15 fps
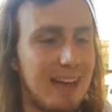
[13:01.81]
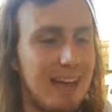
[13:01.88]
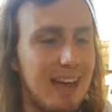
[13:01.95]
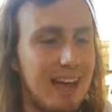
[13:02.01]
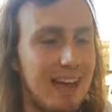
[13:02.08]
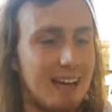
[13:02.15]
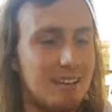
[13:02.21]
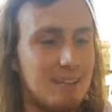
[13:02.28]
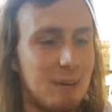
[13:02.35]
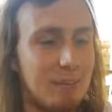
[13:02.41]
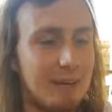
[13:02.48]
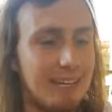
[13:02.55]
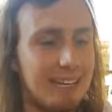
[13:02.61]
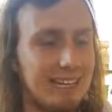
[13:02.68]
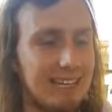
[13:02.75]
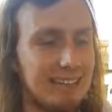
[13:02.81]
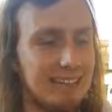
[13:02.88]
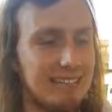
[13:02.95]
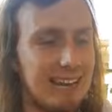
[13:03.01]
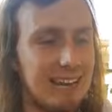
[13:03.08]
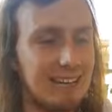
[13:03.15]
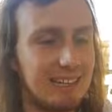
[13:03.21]
Dominique,
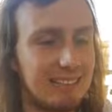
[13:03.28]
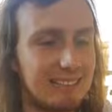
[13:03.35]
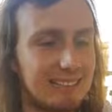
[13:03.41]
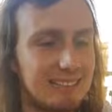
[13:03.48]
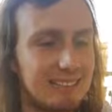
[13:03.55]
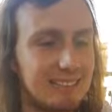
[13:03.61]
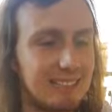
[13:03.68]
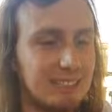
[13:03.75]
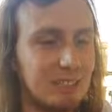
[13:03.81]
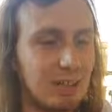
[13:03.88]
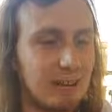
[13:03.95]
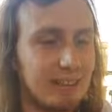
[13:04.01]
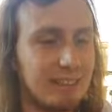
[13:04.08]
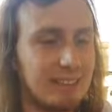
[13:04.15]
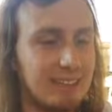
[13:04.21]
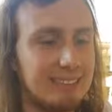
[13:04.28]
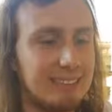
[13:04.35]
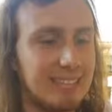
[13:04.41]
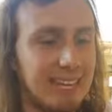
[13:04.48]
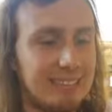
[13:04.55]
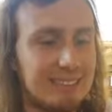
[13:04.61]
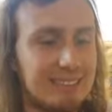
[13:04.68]
Nels, Jonathan,
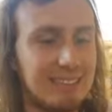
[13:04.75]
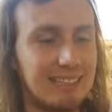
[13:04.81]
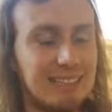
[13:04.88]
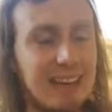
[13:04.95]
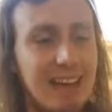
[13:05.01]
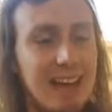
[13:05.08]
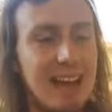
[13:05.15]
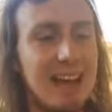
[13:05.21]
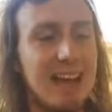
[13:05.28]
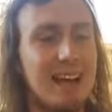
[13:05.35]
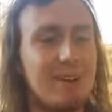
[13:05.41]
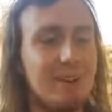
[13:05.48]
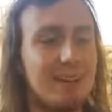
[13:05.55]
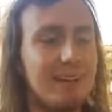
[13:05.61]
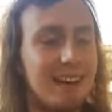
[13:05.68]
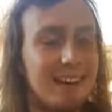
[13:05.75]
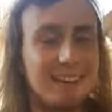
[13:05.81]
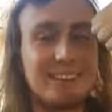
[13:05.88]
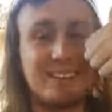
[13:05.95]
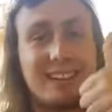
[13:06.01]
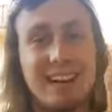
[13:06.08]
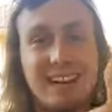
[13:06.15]
Jason,
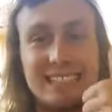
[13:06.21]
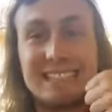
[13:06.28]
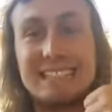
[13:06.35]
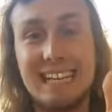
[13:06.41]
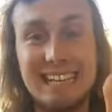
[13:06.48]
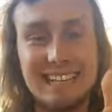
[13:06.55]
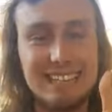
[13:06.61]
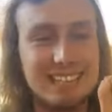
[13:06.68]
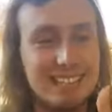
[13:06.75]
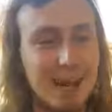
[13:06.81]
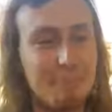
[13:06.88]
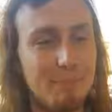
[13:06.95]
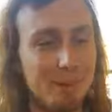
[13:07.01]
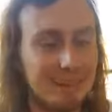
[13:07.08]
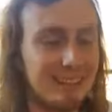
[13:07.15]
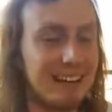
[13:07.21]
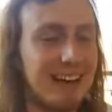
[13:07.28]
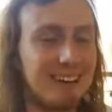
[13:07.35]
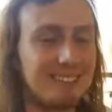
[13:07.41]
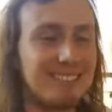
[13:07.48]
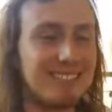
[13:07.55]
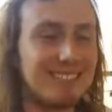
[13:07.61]
Ricardo, guys, sending shop on the
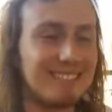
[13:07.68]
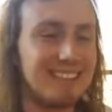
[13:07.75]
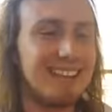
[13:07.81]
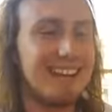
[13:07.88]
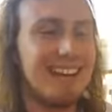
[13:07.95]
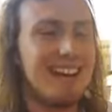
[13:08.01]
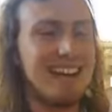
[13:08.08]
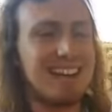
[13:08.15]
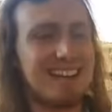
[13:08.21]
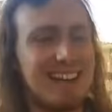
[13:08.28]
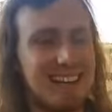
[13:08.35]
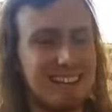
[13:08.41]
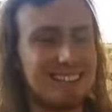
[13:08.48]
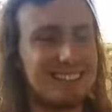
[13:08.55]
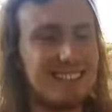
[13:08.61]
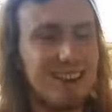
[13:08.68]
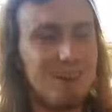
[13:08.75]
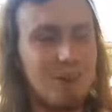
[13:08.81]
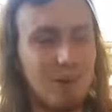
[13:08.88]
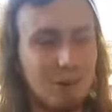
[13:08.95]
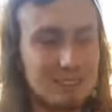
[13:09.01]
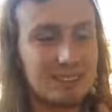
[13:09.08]
live session. Guys,
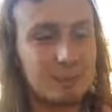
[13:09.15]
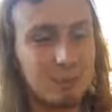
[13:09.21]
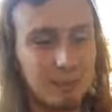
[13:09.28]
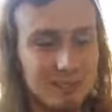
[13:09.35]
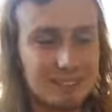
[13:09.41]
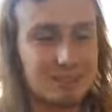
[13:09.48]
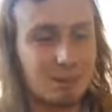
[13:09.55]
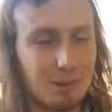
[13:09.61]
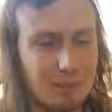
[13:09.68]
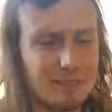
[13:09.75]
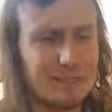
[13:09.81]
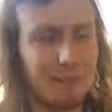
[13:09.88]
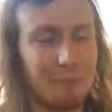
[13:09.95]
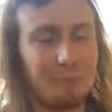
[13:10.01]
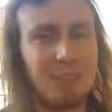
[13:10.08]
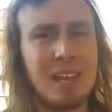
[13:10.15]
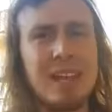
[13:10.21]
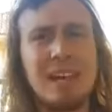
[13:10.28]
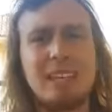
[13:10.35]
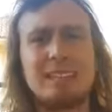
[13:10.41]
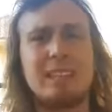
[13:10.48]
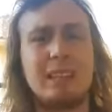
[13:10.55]
awesome, awesome, awesome.
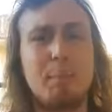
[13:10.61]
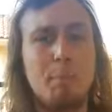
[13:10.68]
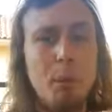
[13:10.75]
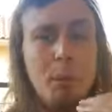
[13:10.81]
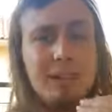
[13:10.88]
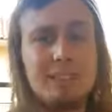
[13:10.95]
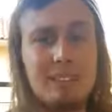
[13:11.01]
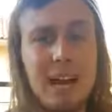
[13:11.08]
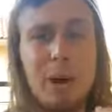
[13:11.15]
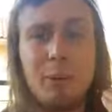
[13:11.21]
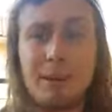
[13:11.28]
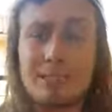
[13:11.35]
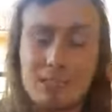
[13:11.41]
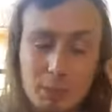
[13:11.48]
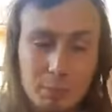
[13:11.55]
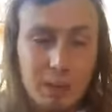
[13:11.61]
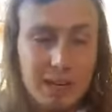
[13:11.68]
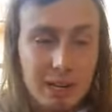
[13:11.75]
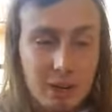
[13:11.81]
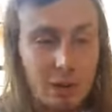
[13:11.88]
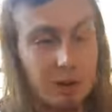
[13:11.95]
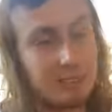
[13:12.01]
So the point I want to bring
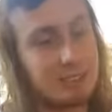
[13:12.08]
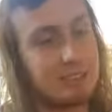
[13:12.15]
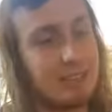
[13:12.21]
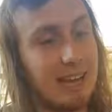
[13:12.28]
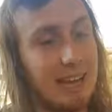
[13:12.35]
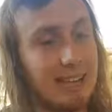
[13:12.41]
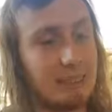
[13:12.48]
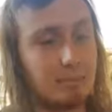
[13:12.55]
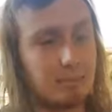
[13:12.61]
across today